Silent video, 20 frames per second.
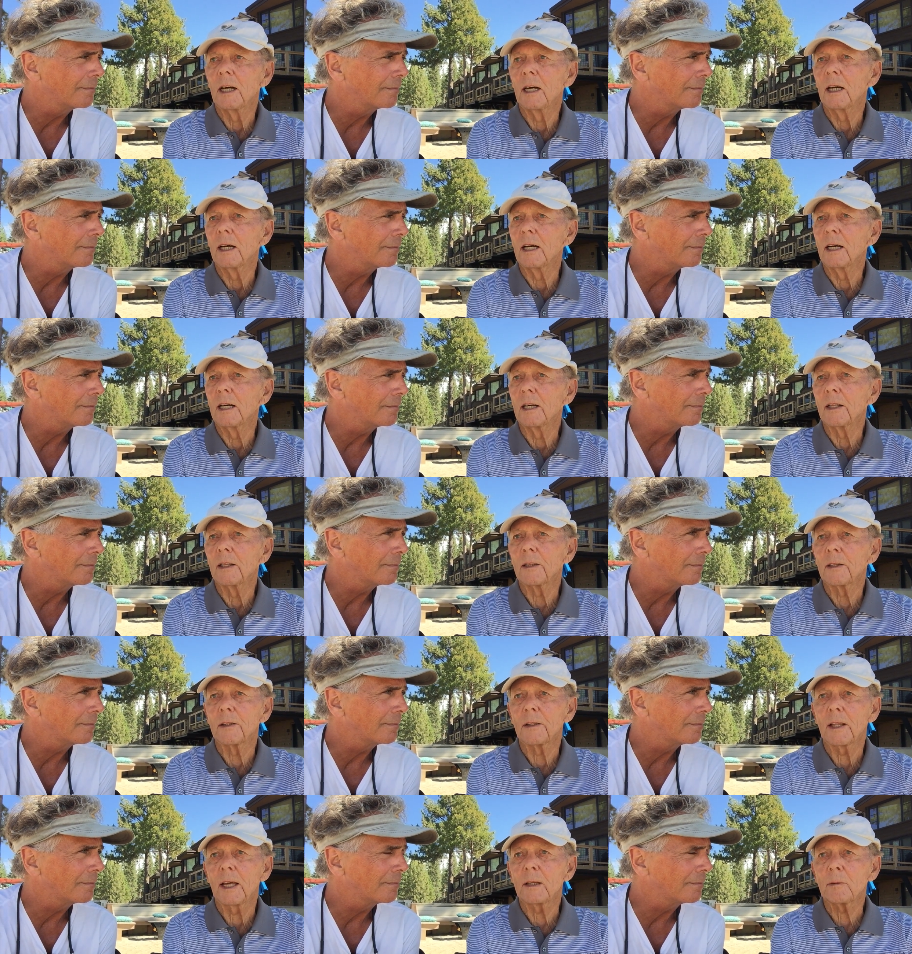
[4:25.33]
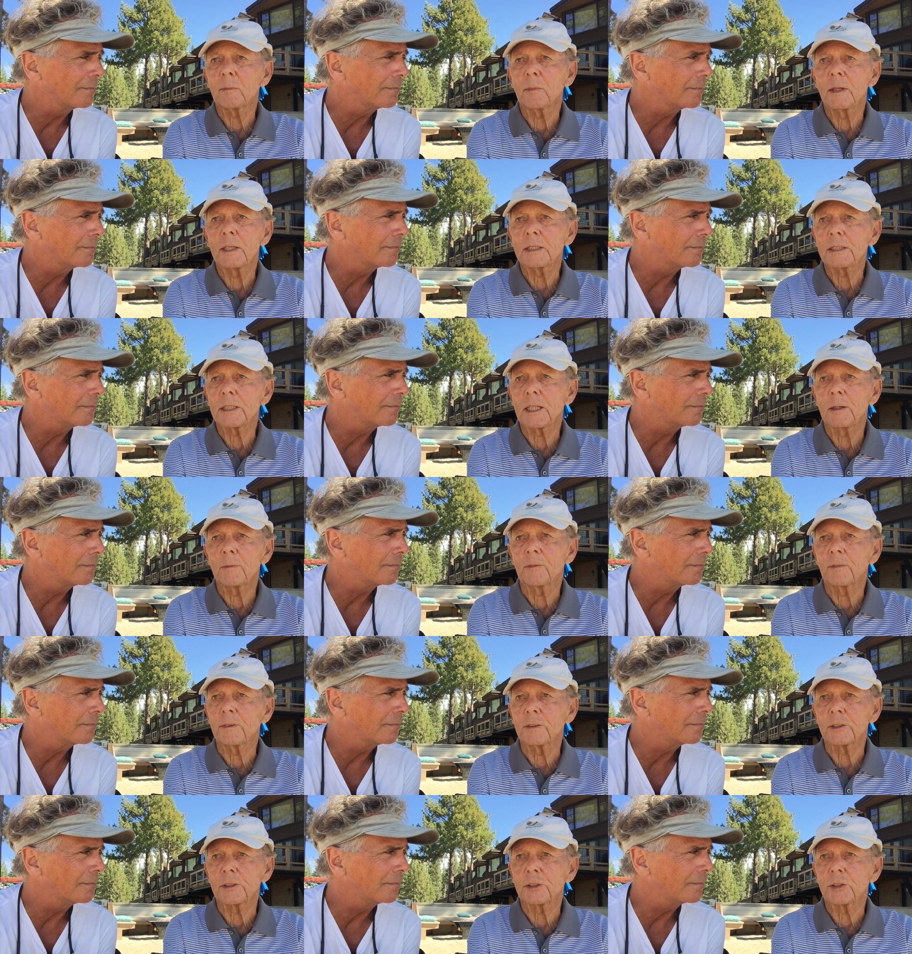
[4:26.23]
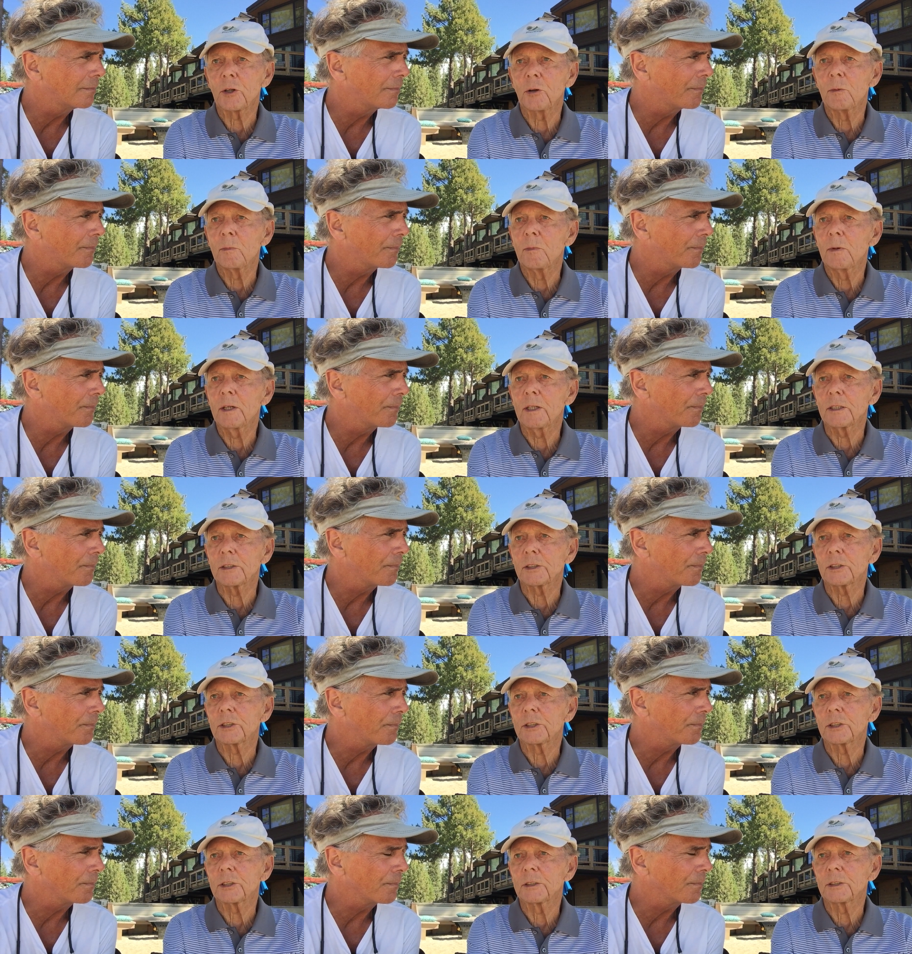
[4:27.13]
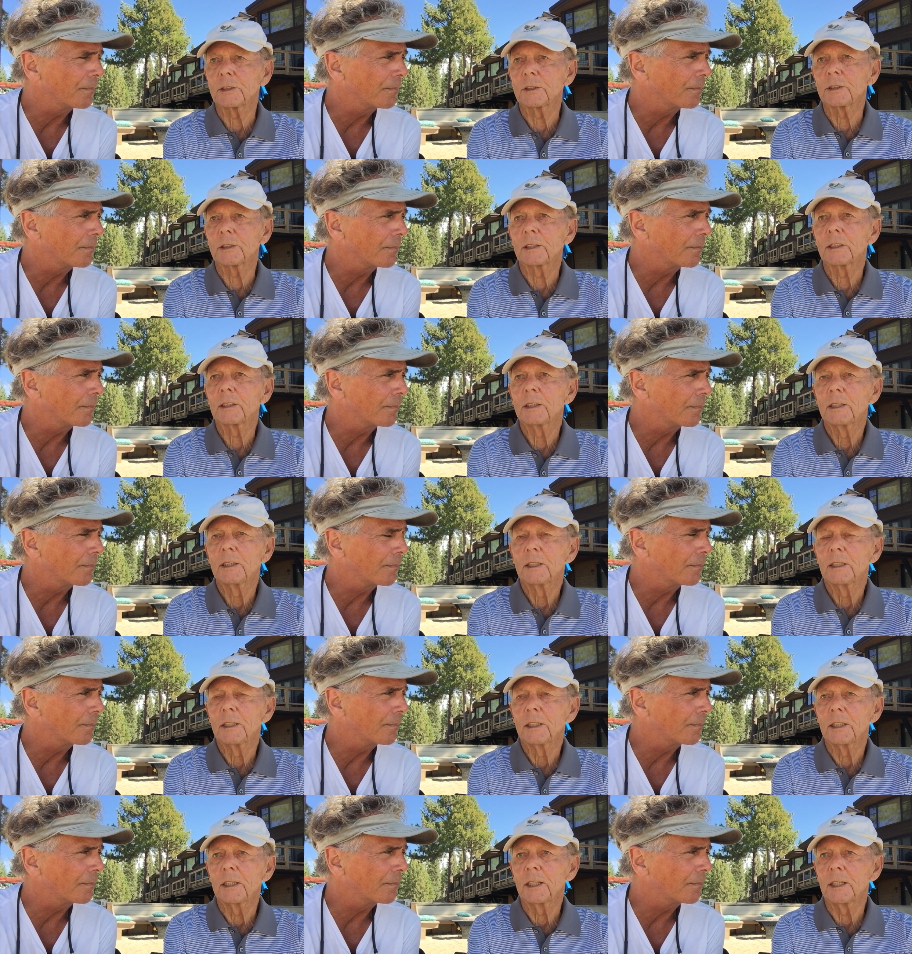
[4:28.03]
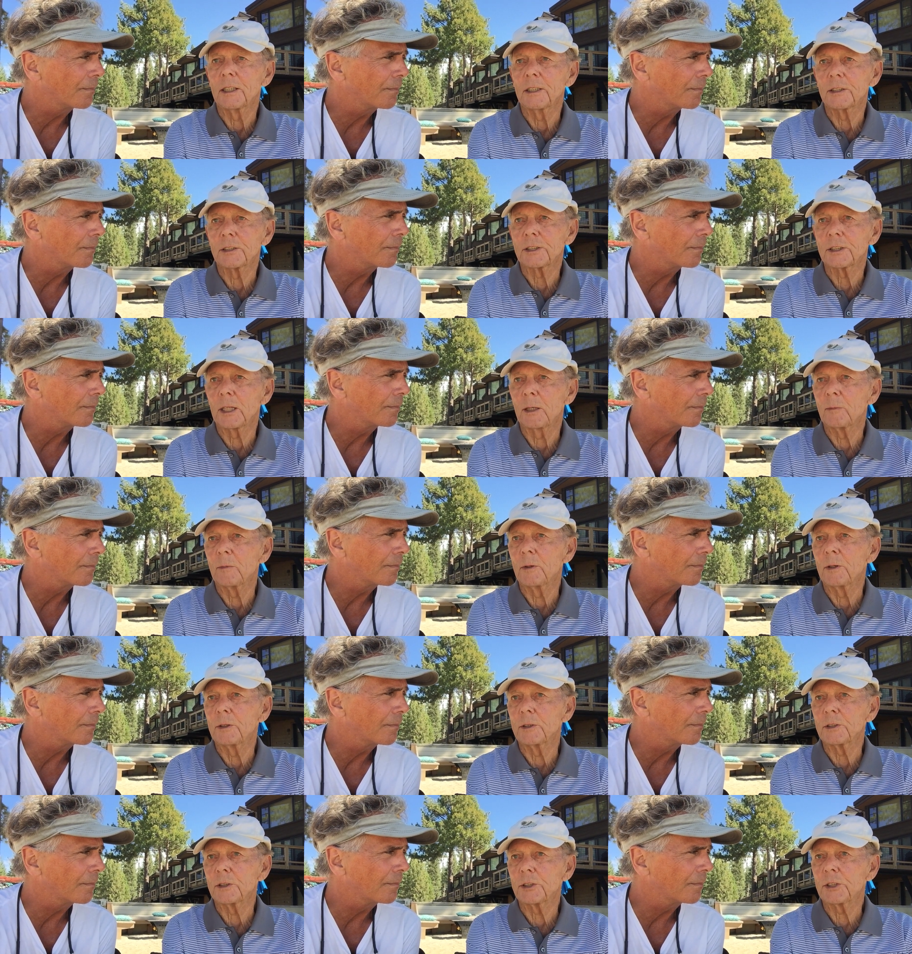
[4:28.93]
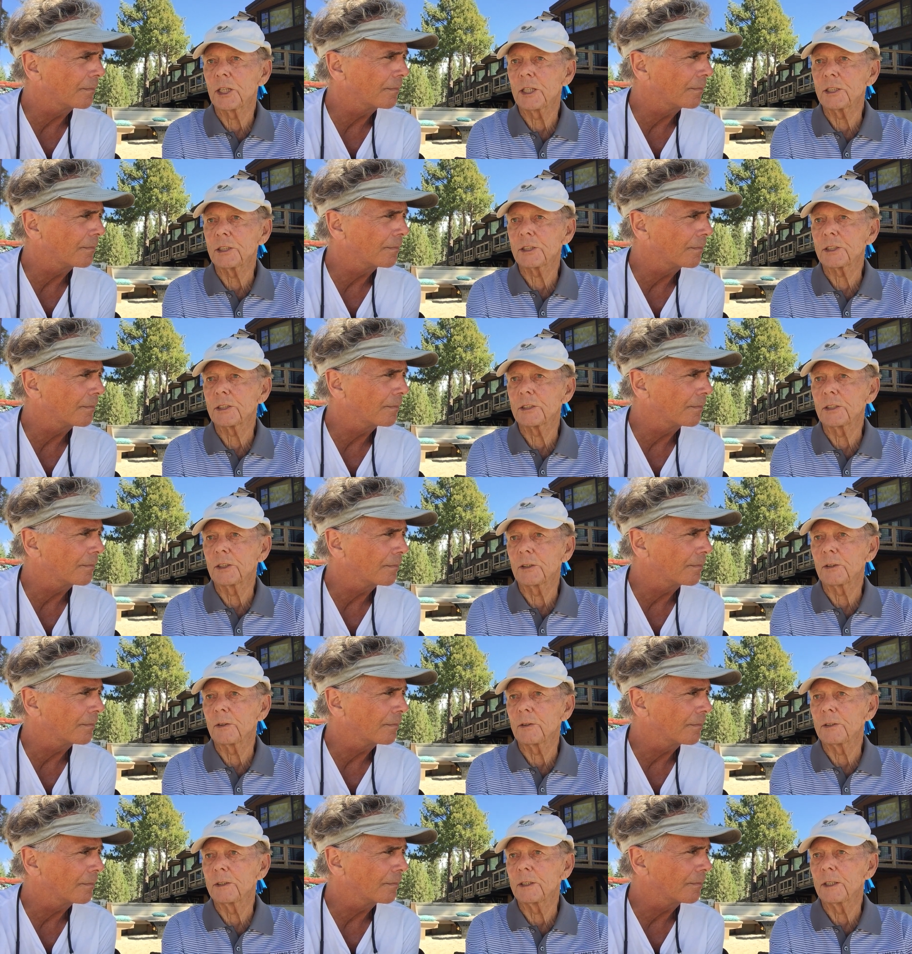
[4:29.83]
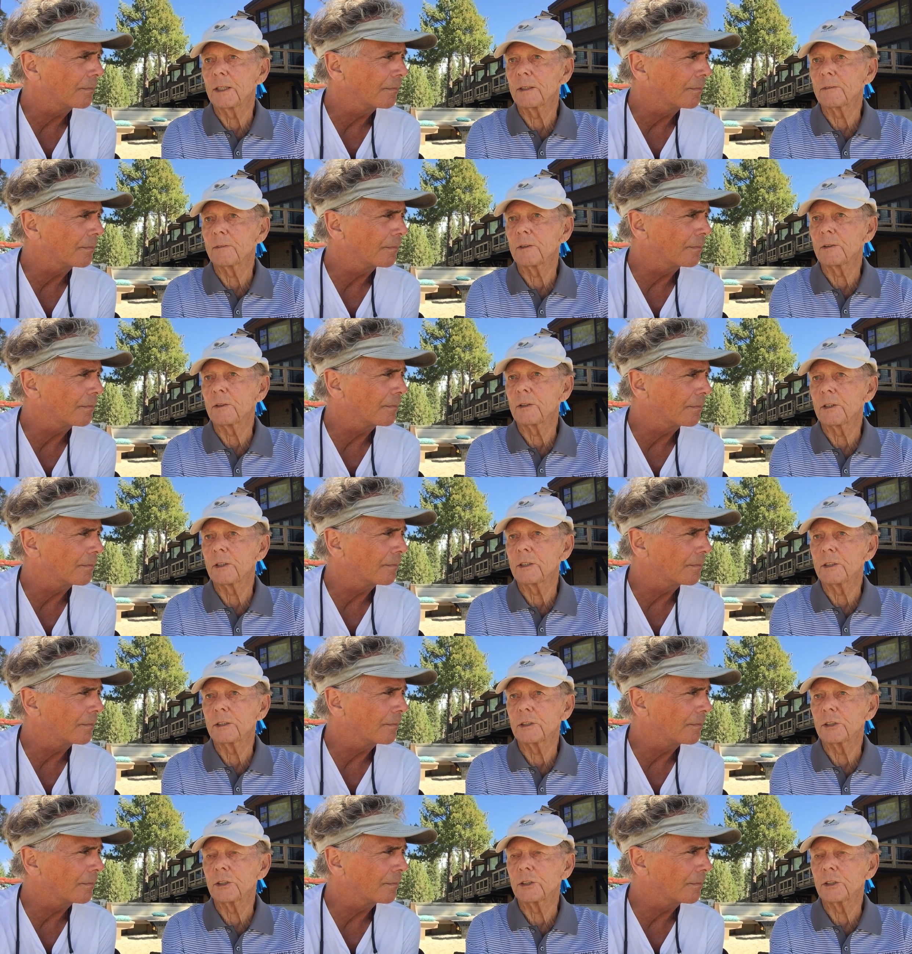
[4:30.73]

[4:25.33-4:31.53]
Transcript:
Speaker 1: uh, that makes up for so much. And someone chasing their endeavor and